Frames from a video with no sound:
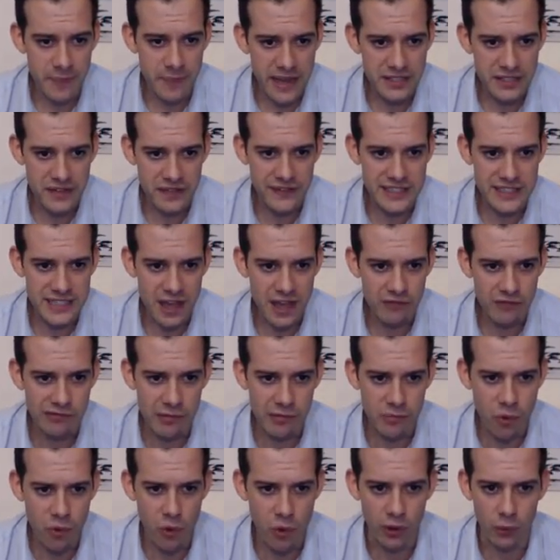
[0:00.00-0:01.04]
based on the
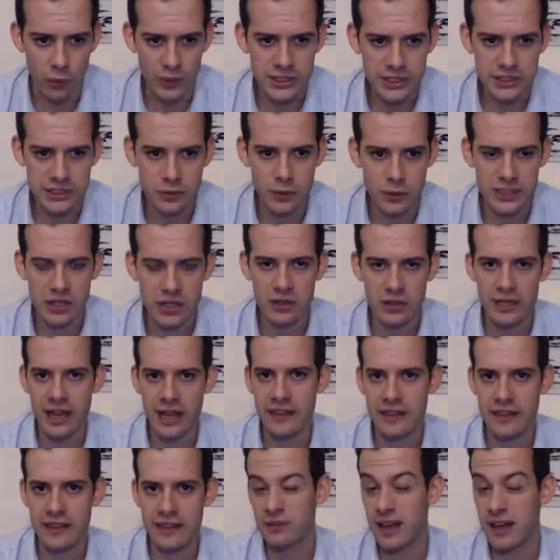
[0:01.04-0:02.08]
self-report, which which looked
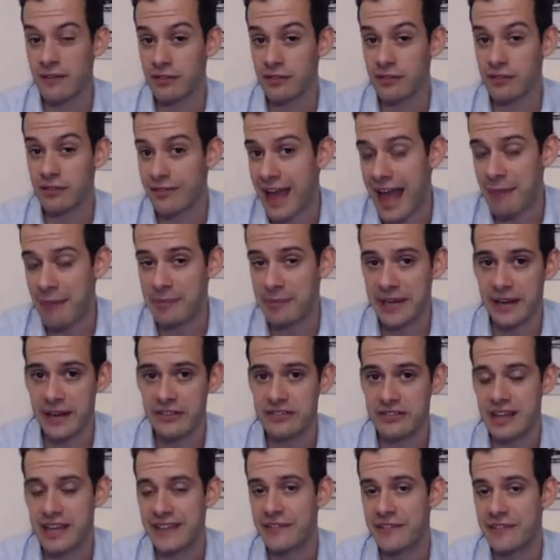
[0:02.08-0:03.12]
at their level of
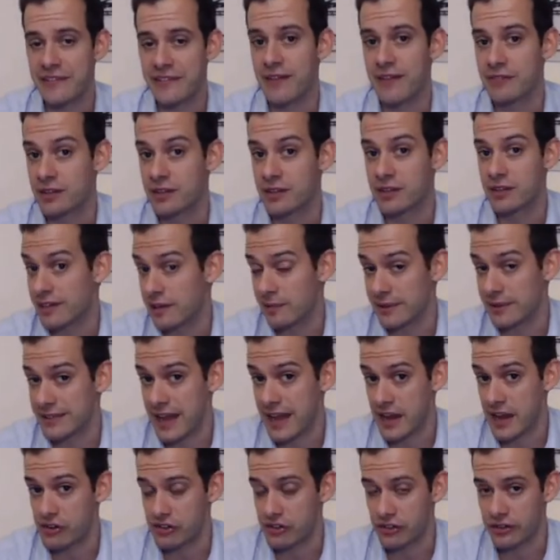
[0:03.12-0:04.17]
happiness and their level of
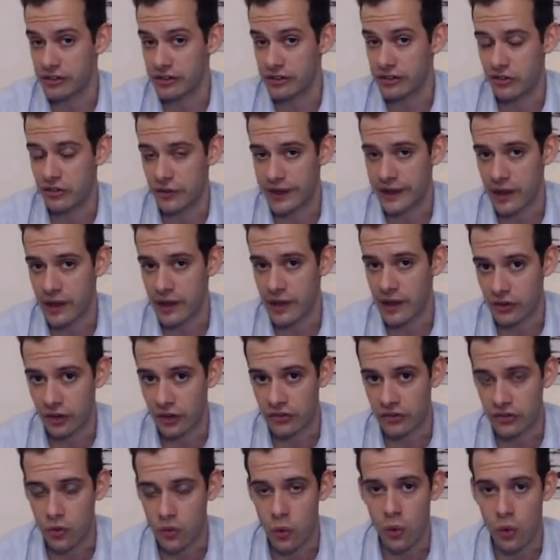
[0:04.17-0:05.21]
irritation. And so they got a,
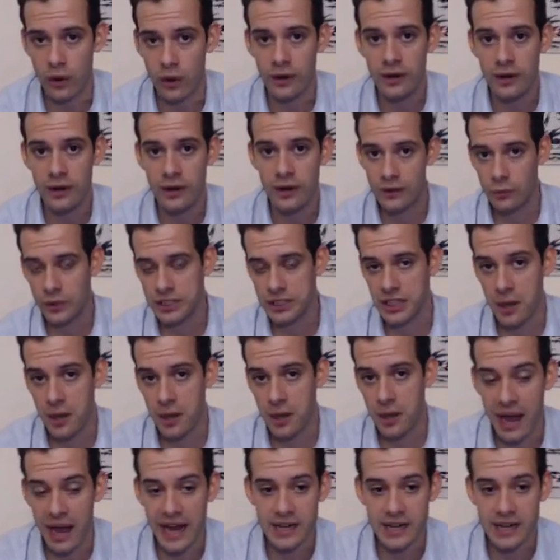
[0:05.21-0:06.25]
a score which
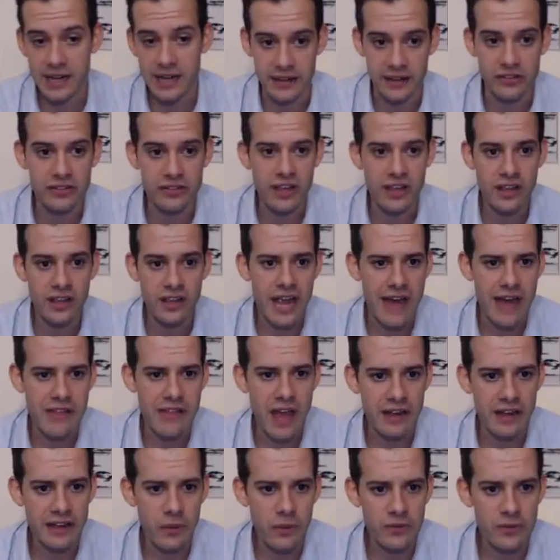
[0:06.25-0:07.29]
combined these.
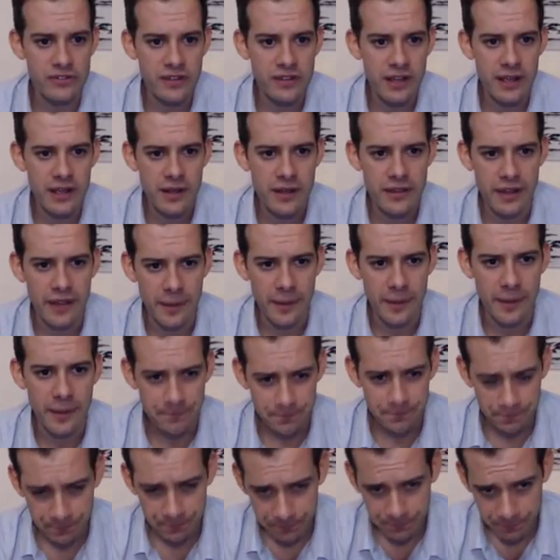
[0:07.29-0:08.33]
And the idea was that